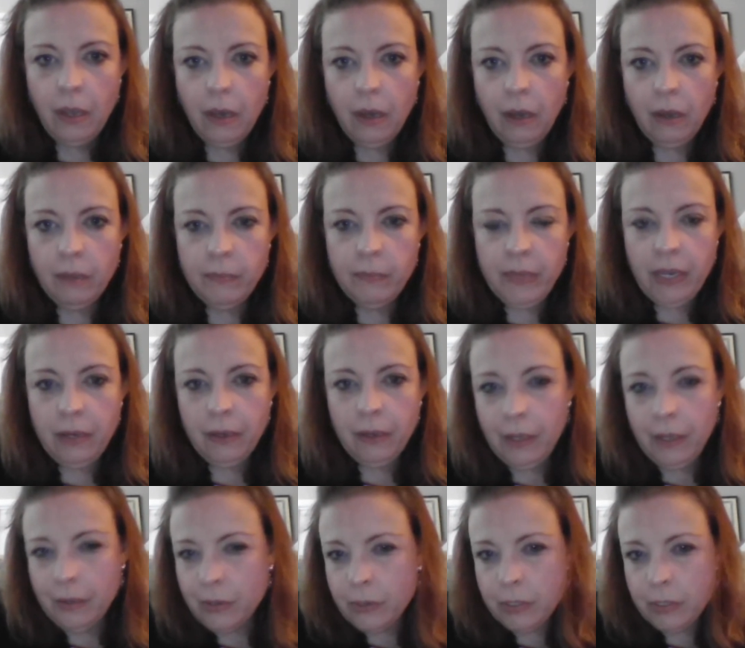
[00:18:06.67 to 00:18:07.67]
And
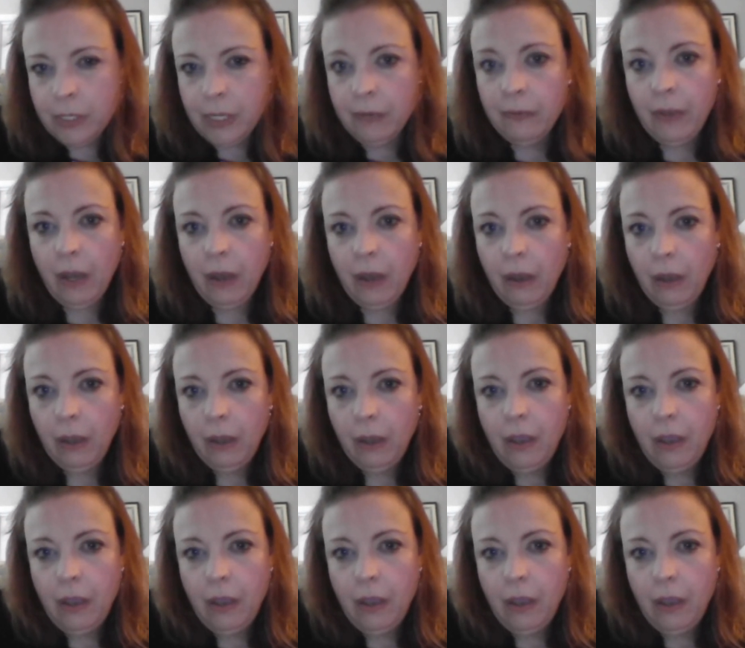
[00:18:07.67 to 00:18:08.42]
I understand that.